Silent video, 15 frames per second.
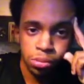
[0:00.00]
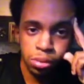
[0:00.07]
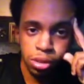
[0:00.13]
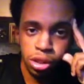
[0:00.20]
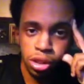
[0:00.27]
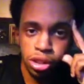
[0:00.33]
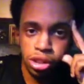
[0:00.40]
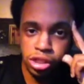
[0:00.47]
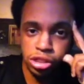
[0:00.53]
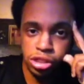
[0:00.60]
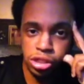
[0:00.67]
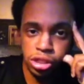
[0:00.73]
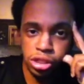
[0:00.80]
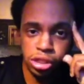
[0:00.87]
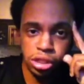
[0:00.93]

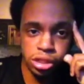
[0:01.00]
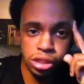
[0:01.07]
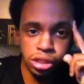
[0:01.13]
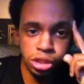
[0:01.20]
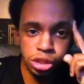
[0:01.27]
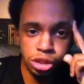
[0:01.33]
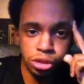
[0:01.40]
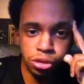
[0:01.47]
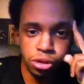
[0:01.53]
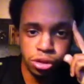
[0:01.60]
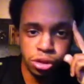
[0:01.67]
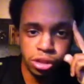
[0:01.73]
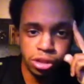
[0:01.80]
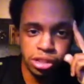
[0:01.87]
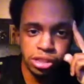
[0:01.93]
Because
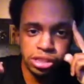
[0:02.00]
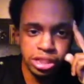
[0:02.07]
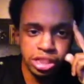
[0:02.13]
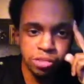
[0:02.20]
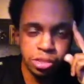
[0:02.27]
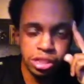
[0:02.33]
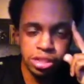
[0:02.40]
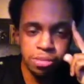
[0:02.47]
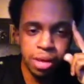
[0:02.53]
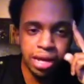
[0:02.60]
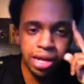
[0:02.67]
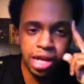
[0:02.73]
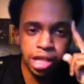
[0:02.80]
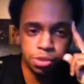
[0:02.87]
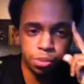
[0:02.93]
this leads me to my
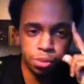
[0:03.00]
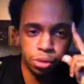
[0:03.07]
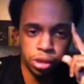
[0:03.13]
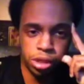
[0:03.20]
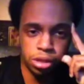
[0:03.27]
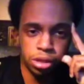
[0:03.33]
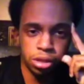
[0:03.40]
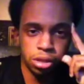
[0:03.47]
next point.